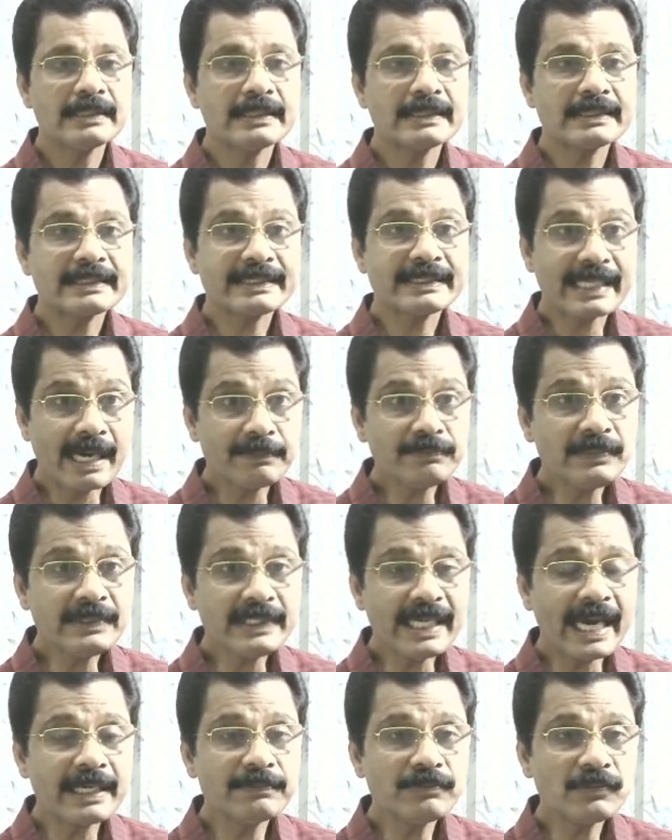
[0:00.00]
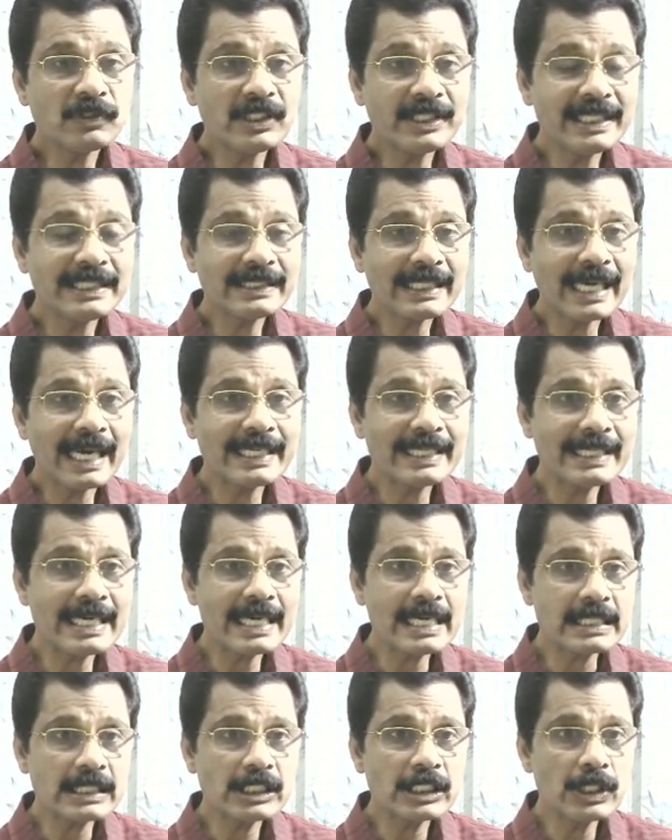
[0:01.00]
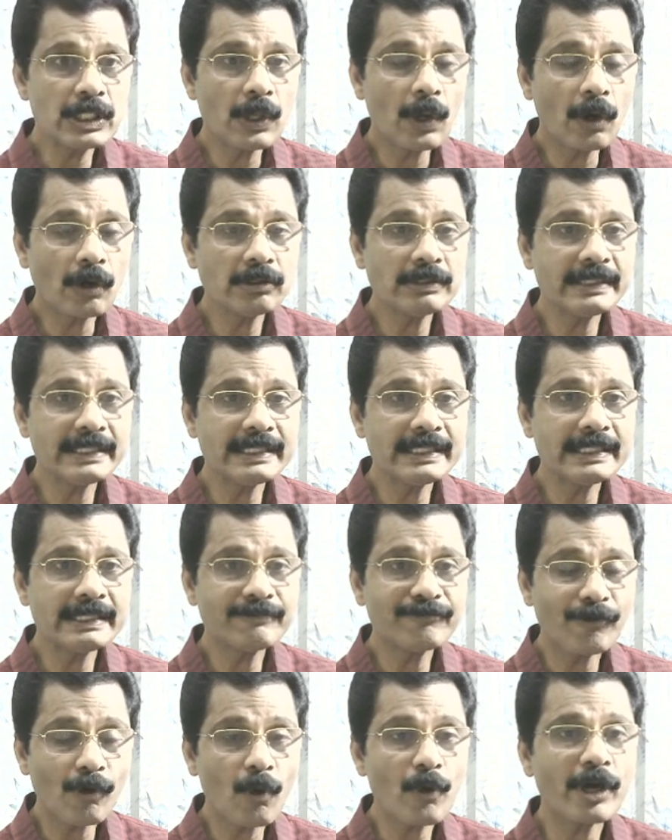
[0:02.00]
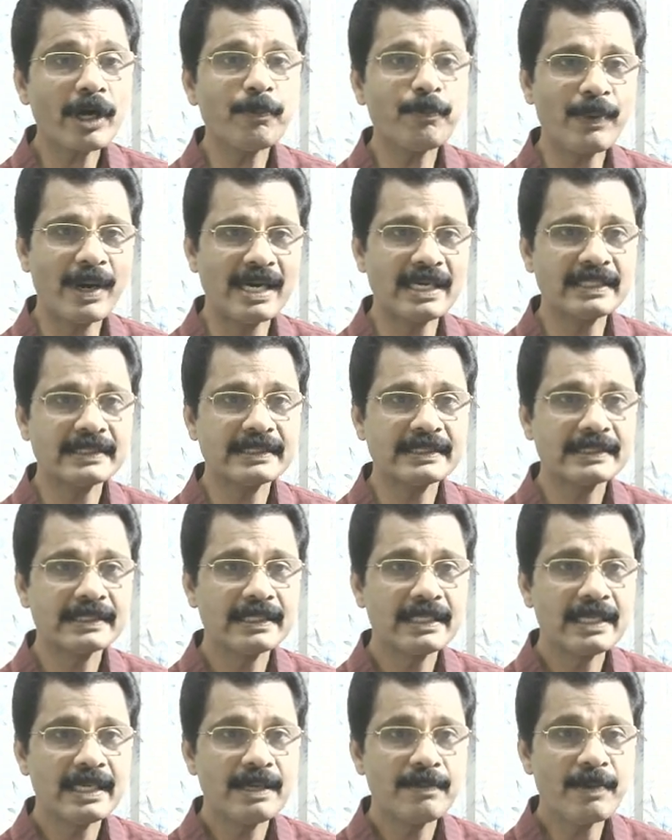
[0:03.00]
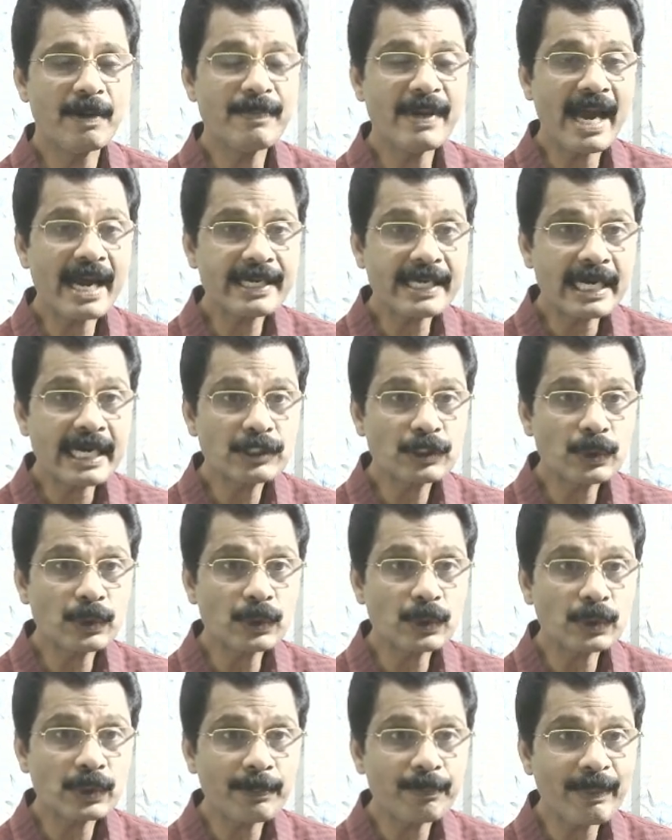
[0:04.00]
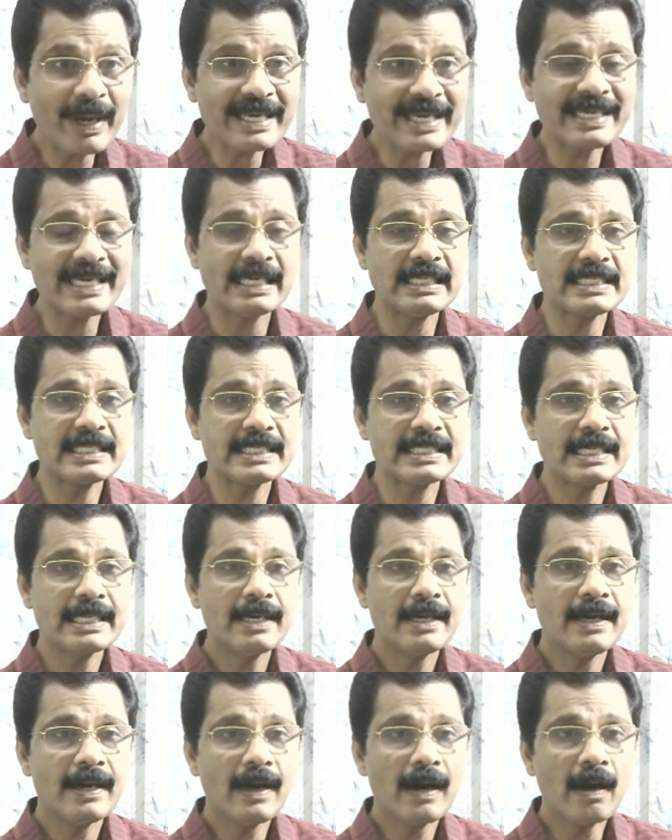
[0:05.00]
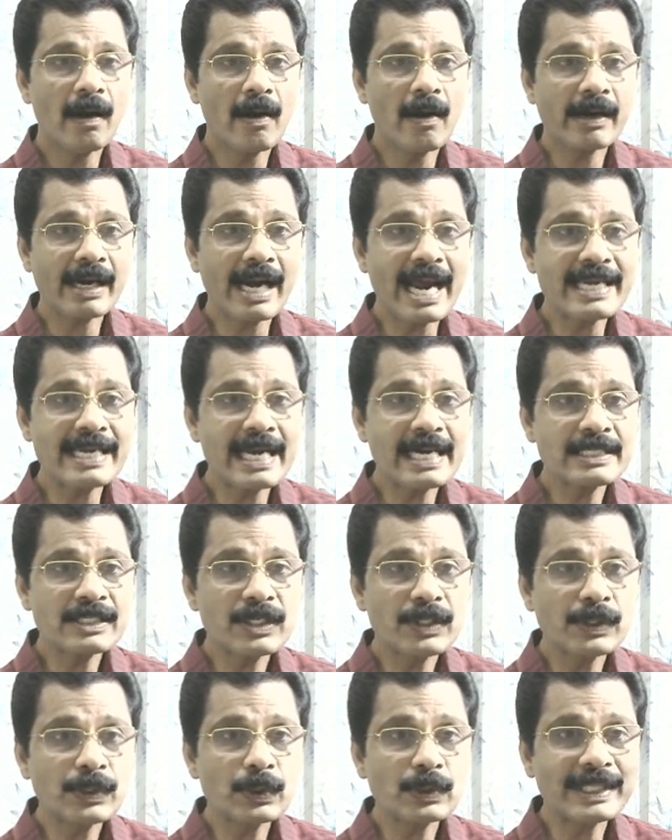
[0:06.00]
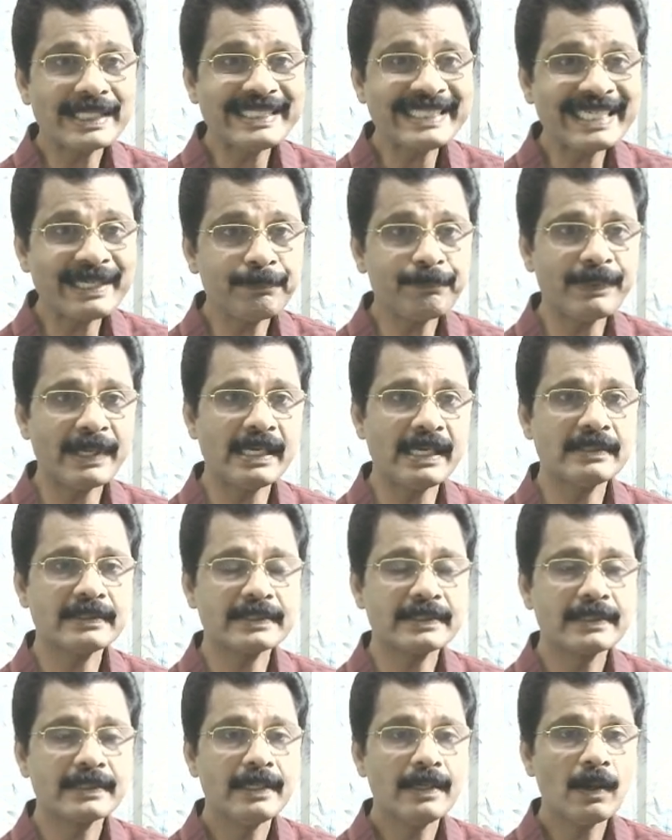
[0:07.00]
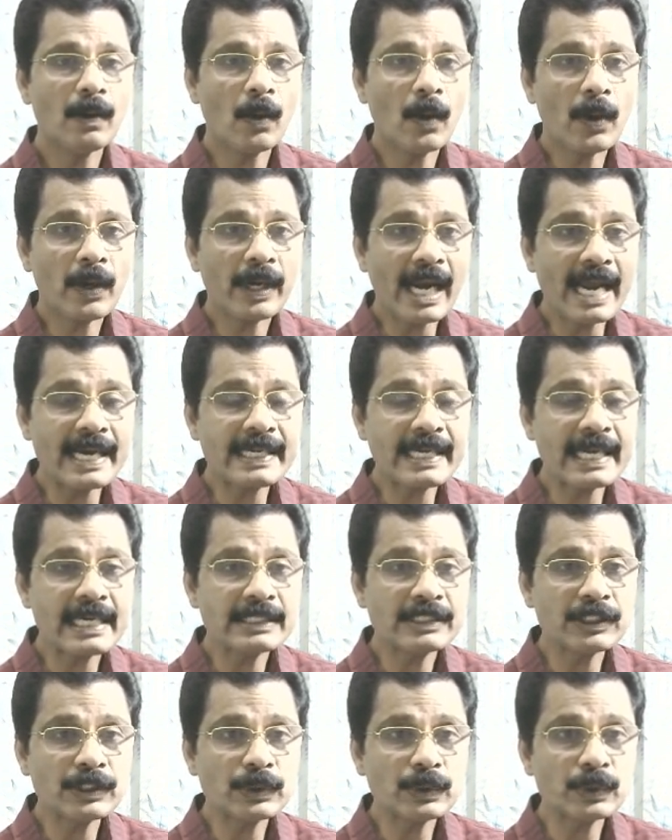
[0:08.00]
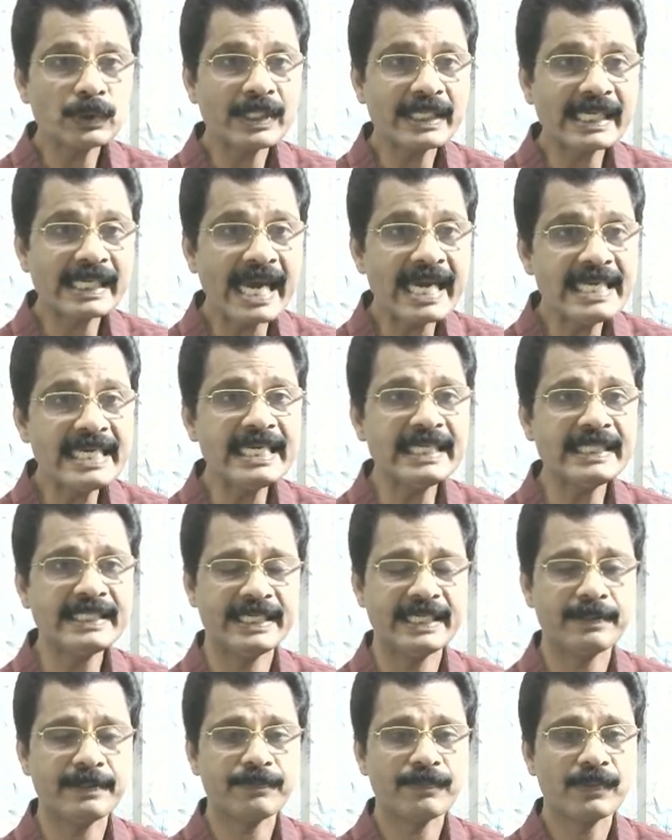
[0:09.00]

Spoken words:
Sometimes it is attached on the floral parts, maybe attached to the petals or attached to the tepals or attached to the gynoecium,